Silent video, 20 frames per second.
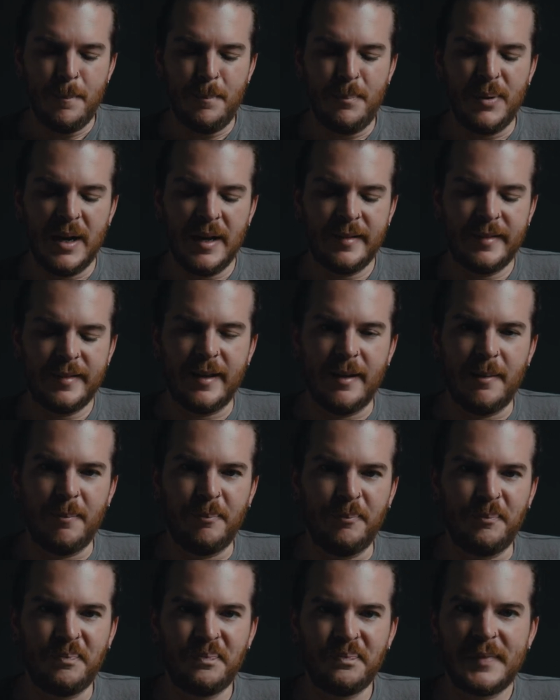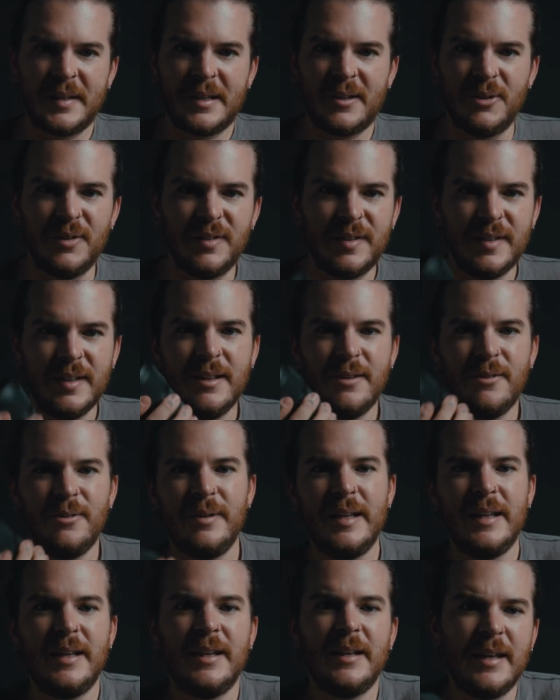But
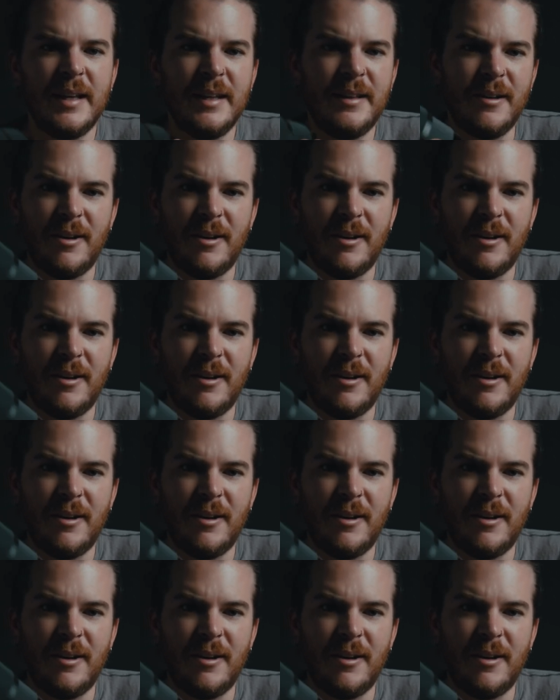considering it